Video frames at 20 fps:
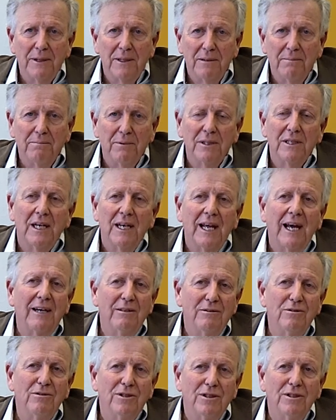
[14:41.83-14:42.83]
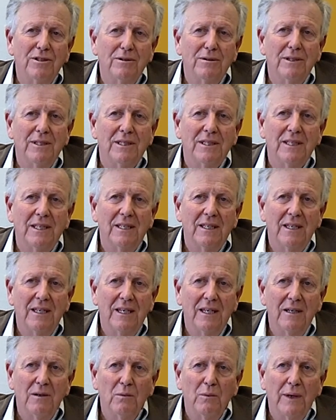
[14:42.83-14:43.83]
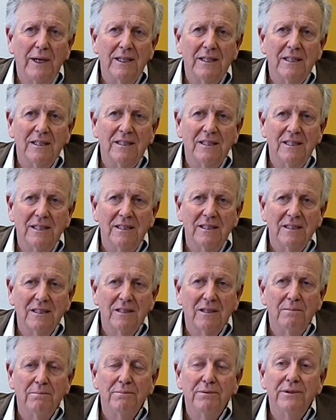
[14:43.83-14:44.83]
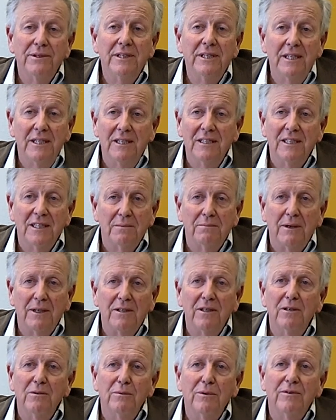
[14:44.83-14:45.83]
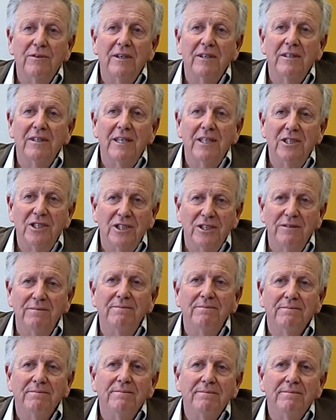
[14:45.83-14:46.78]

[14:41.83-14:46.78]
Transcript: but allow you to do it in a way that didn't completely smother you with regulation.